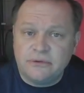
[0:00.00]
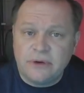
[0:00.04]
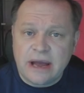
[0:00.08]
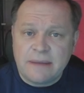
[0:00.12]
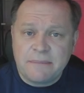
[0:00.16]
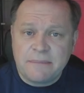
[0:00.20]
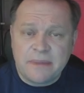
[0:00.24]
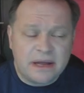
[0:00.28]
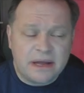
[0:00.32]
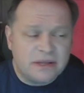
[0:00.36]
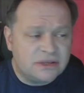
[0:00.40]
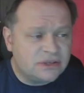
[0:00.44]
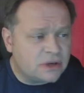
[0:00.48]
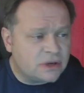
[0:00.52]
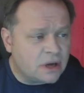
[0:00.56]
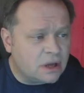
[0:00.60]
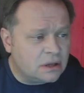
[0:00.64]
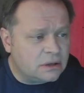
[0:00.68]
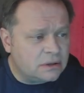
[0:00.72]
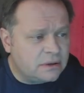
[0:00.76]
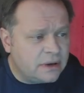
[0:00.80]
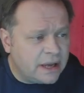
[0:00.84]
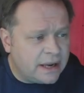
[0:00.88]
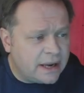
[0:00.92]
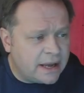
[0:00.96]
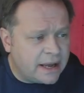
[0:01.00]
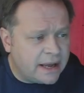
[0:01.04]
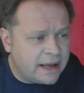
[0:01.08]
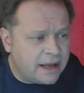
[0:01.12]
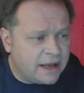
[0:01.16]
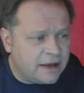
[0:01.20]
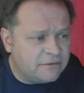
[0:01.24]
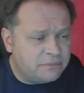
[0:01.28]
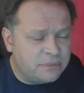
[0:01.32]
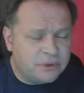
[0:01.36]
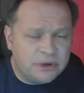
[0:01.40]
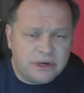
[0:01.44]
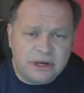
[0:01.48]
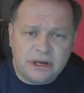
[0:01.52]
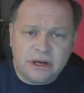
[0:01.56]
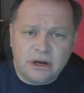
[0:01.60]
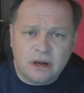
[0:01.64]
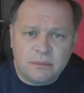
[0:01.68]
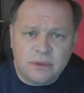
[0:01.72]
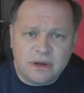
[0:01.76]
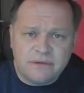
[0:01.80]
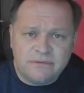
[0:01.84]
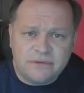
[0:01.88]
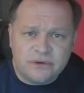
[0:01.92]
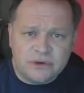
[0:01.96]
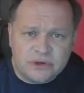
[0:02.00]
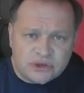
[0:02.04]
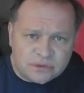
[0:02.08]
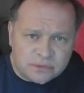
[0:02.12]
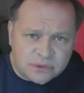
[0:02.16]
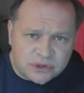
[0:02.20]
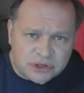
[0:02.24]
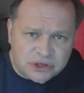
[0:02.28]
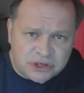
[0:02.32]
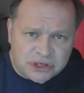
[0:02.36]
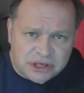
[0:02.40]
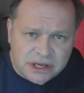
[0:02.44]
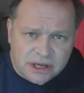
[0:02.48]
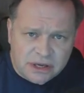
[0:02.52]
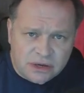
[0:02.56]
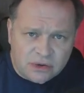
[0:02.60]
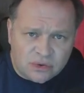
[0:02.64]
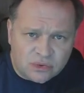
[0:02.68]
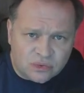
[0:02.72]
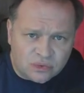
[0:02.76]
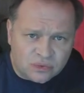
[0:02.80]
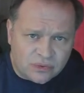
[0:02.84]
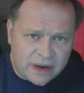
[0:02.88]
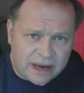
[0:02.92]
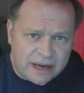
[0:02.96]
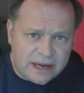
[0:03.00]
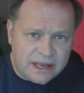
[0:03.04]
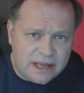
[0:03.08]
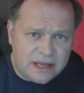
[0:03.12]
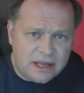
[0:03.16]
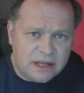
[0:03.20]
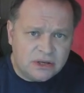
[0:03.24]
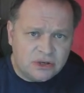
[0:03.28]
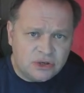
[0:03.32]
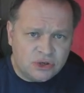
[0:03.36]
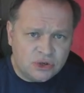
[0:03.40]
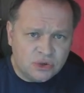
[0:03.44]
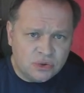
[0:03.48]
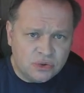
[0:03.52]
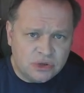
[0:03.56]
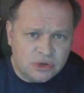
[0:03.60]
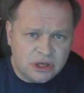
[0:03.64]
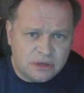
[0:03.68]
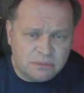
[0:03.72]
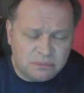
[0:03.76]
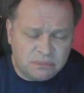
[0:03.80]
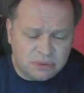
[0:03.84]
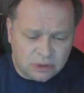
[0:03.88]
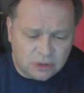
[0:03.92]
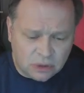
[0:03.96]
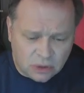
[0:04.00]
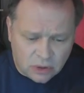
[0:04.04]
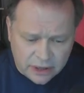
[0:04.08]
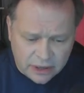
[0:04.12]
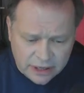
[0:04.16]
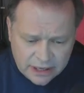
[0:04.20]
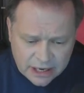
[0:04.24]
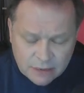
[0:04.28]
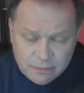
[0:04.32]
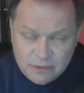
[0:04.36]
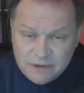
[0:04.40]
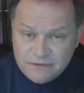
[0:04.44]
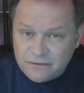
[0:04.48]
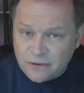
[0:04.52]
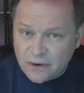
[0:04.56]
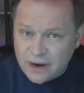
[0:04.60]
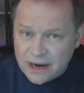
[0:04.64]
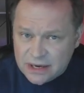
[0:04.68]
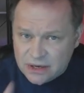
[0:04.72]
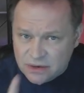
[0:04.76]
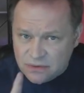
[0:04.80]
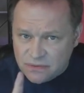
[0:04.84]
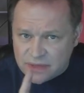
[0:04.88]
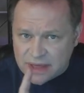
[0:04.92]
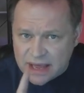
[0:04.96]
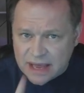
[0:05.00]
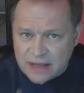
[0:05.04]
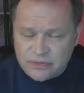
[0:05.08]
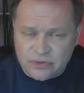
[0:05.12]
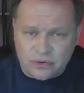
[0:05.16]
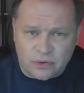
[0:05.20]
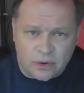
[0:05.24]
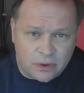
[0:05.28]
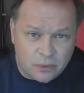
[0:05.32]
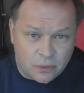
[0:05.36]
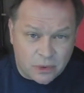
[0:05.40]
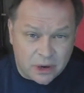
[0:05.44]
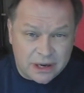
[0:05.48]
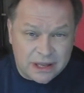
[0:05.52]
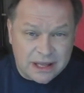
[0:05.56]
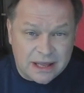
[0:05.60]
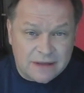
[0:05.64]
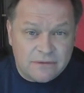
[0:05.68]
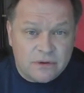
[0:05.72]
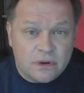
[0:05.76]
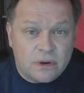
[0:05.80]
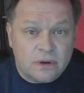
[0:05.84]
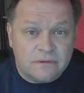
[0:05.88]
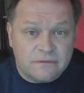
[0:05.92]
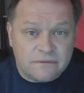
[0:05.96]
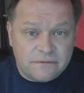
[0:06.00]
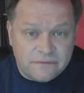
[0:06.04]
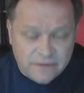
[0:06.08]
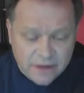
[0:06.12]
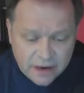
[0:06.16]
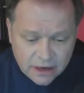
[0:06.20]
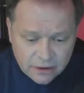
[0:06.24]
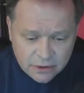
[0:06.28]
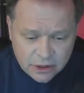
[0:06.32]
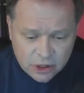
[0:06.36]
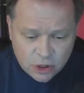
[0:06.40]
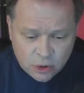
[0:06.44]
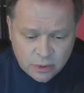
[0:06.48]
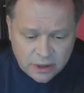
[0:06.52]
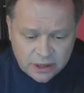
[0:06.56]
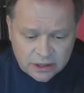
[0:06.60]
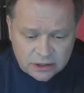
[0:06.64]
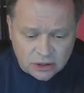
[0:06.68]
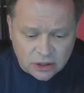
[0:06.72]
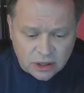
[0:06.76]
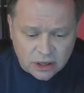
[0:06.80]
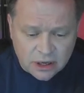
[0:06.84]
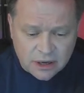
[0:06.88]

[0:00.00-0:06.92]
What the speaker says: my installer and I have put it on my virtual machine ready to deploy. Now, before I do that though, I want to give you a very quick look